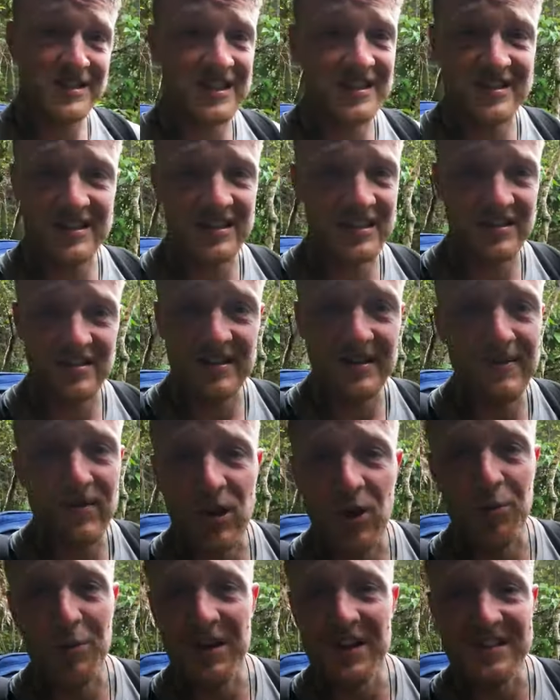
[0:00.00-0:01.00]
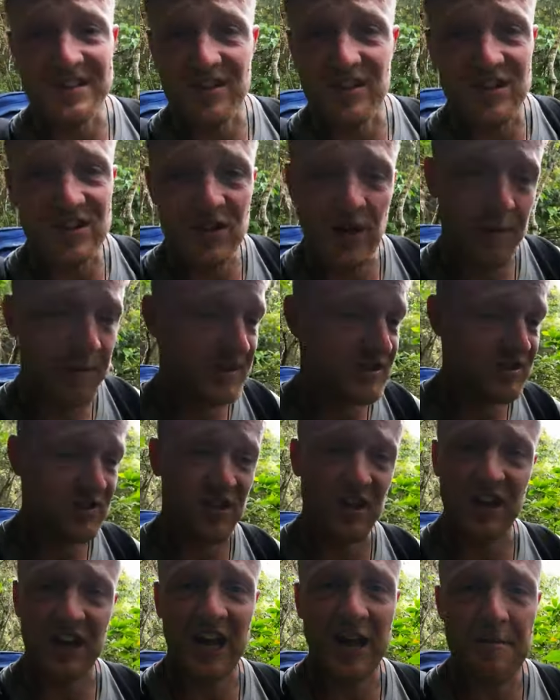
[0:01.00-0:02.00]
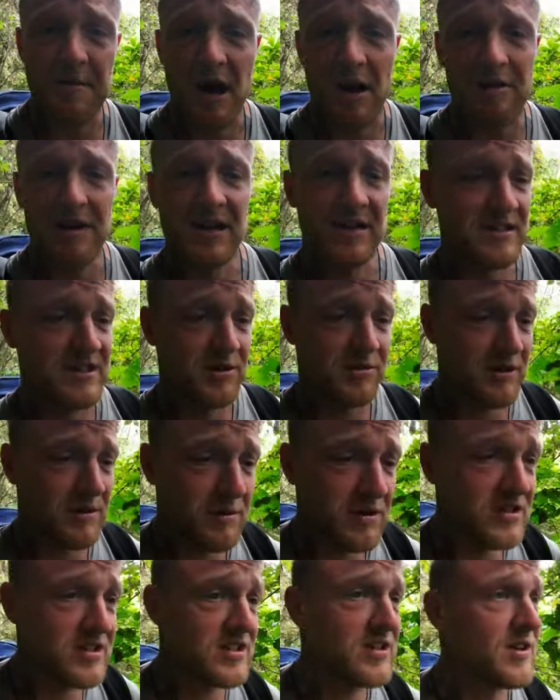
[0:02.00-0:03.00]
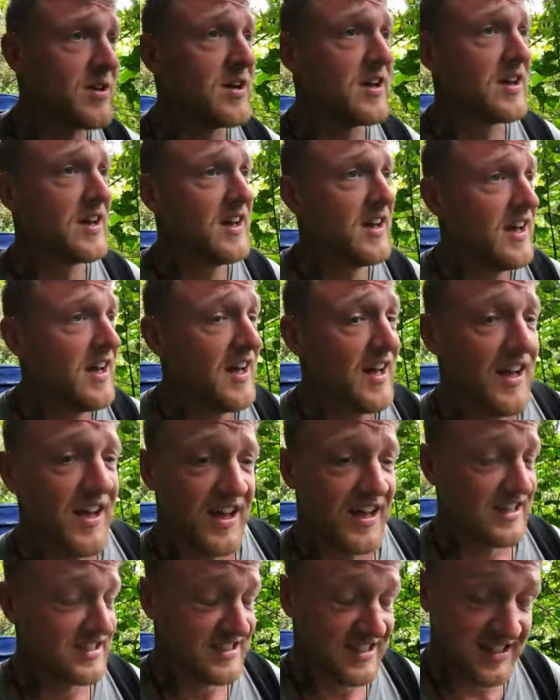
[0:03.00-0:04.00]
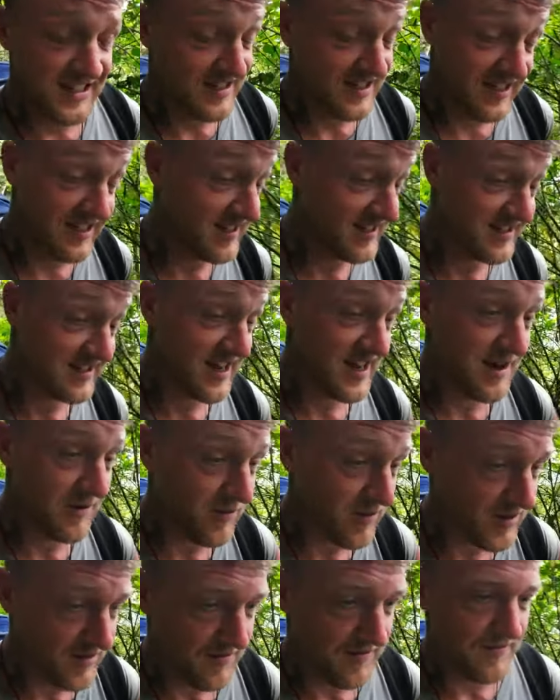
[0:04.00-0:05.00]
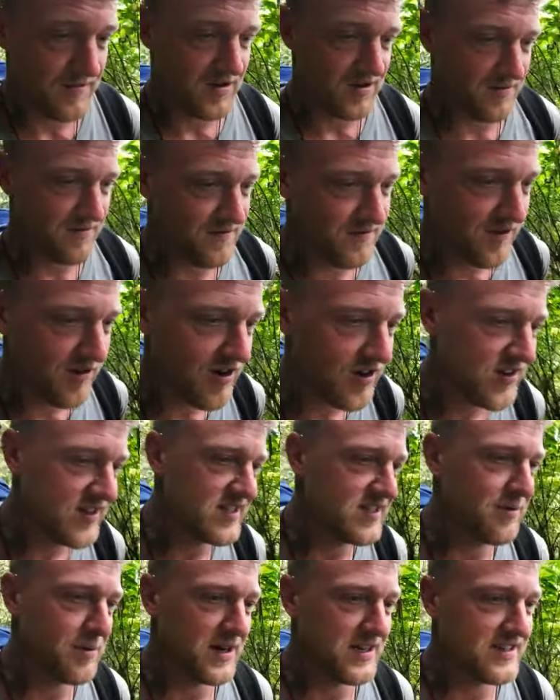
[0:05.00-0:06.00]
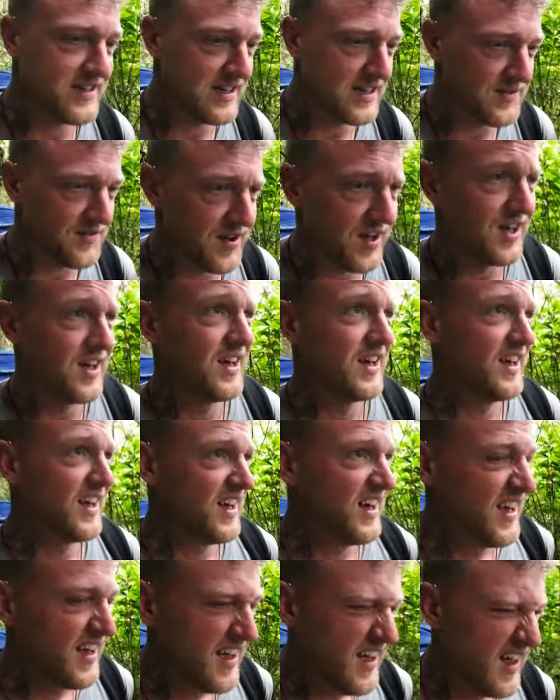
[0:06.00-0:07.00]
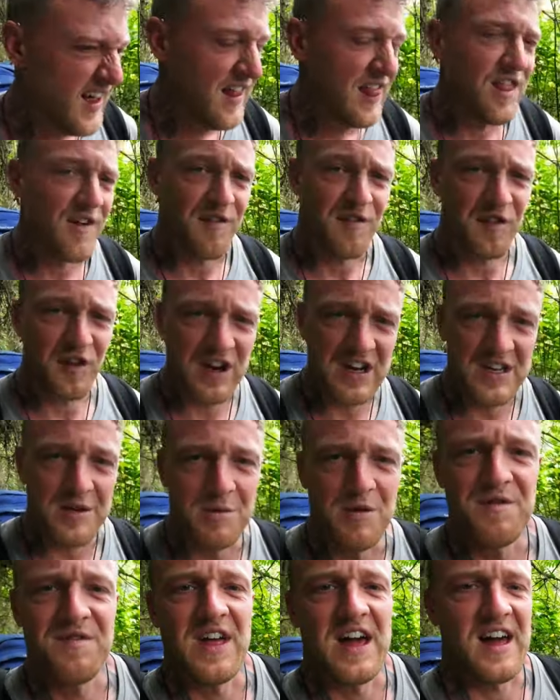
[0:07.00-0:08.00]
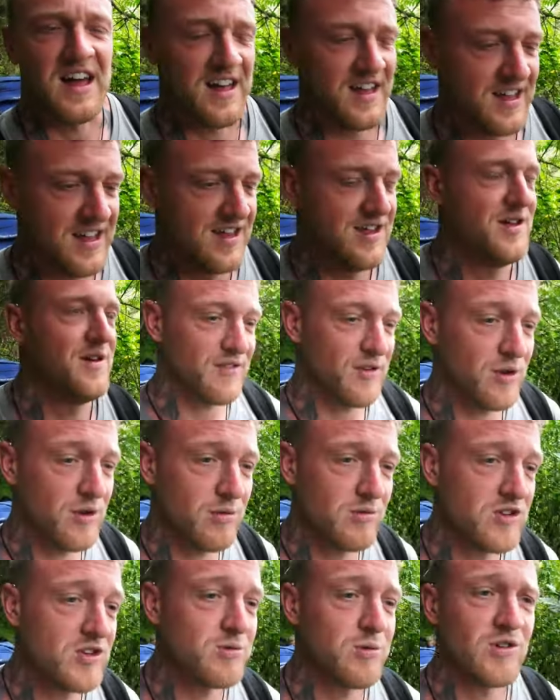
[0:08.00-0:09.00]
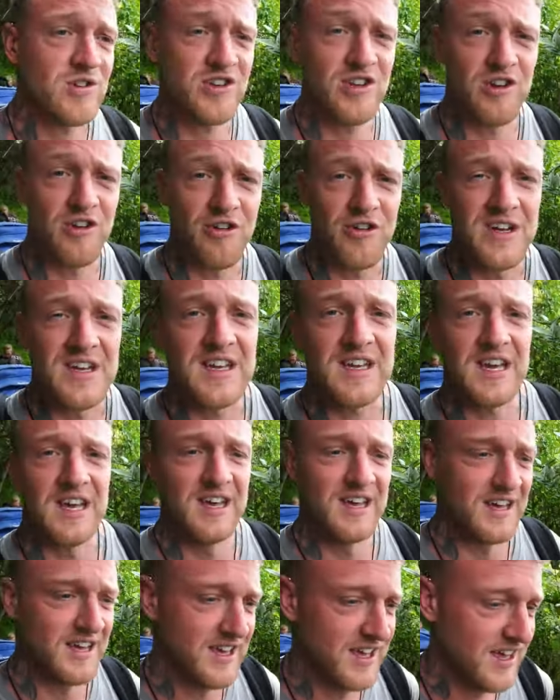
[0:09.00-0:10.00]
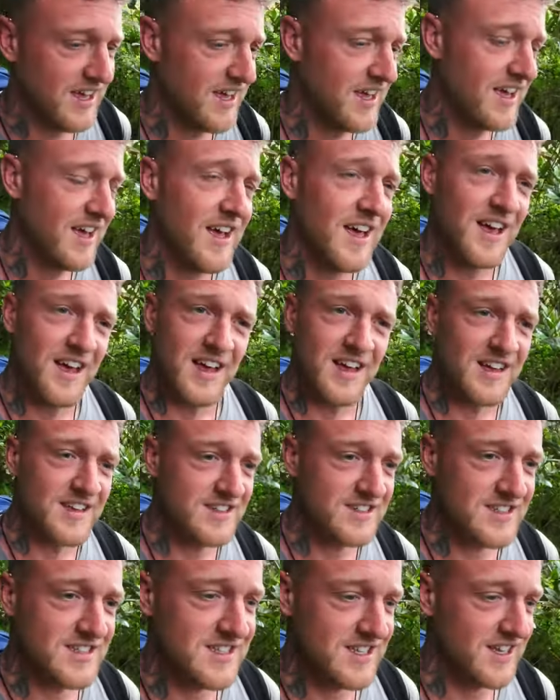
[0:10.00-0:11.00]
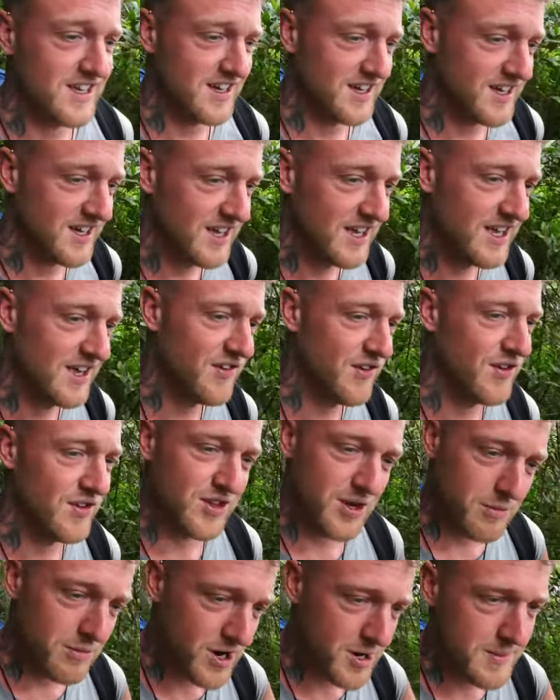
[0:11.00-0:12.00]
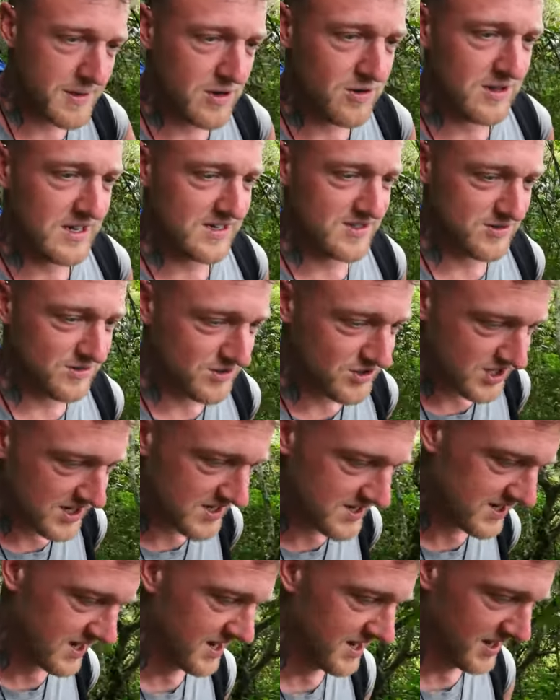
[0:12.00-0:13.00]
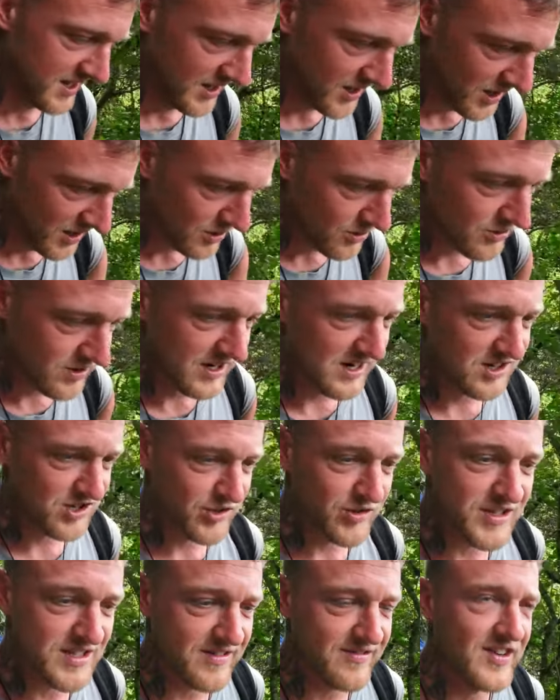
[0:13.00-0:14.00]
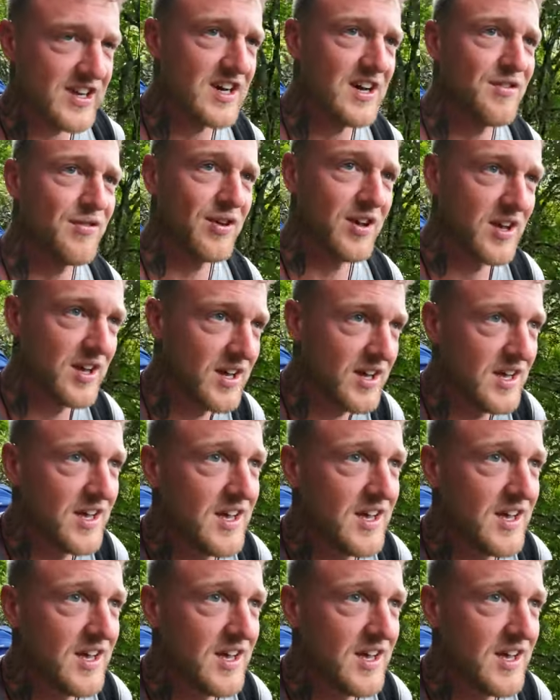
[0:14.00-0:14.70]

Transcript: says he doesn't even know when he's going to stop, he's just going to keep going until he wants to. It's insane, what a crazy way to live. The freedom of that. If you can just wash in a creek, and just don't worry about all that sort of jazz, all the luxuries of life,